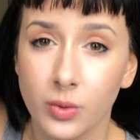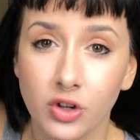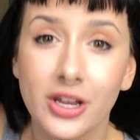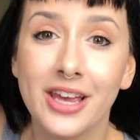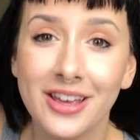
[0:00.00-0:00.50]
will
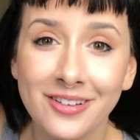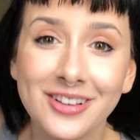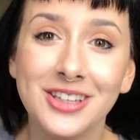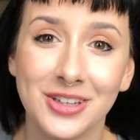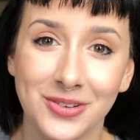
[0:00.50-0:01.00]

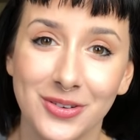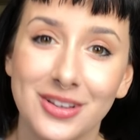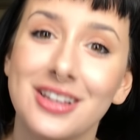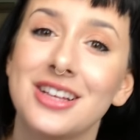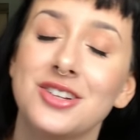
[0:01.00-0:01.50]
kill you.
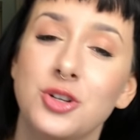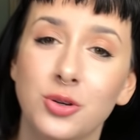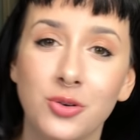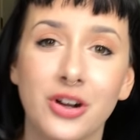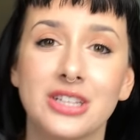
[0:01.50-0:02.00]

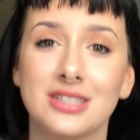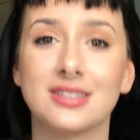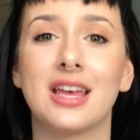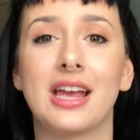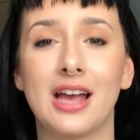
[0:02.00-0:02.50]
2 grains
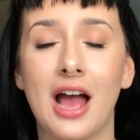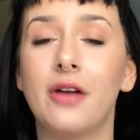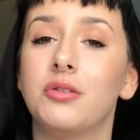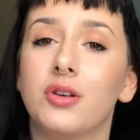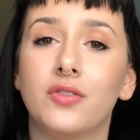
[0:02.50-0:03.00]
is like how
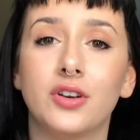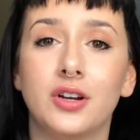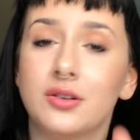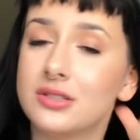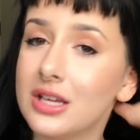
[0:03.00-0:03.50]
you
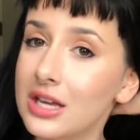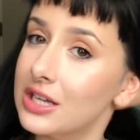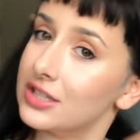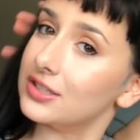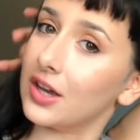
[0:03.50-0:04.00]
overdose.
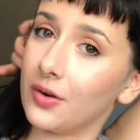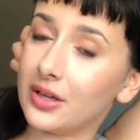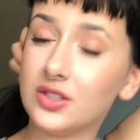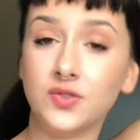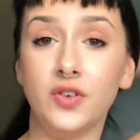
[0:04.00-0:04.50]
So
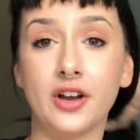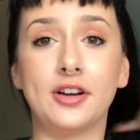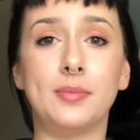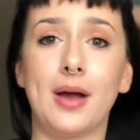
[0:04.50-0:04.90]
it's very